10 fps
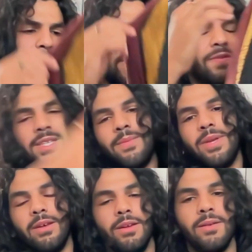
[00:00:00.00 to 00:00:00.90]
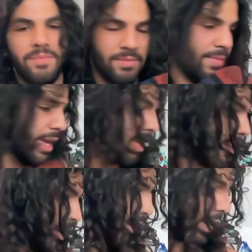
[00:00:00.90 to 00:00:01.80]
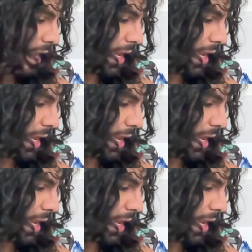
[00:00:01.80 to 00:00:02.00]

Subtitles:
it fits a bit baggy. I